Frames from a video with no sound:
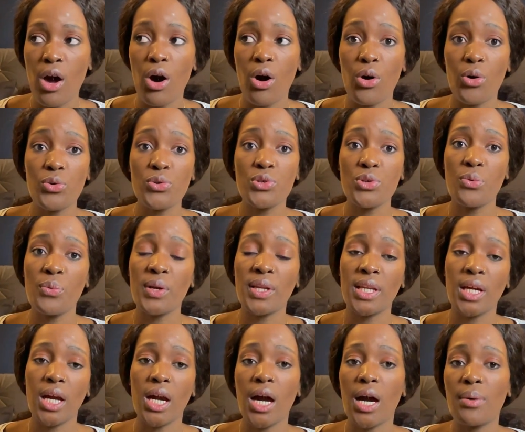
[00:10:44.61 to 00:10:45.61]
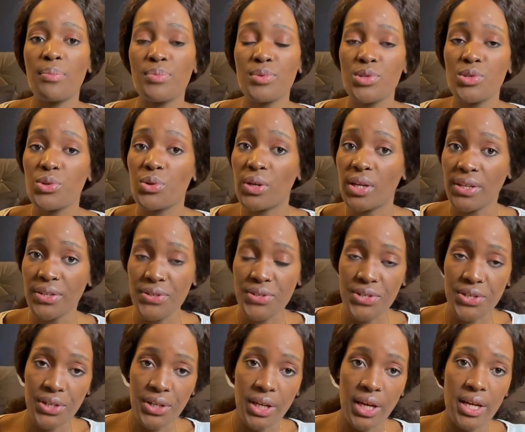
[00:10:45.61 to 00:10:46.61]
Also, when it comes to
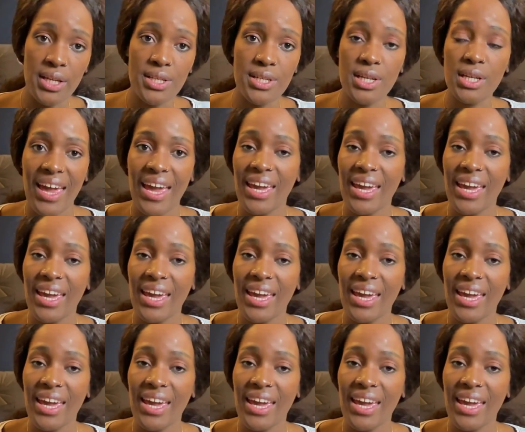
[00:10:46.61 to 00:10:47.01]
internet,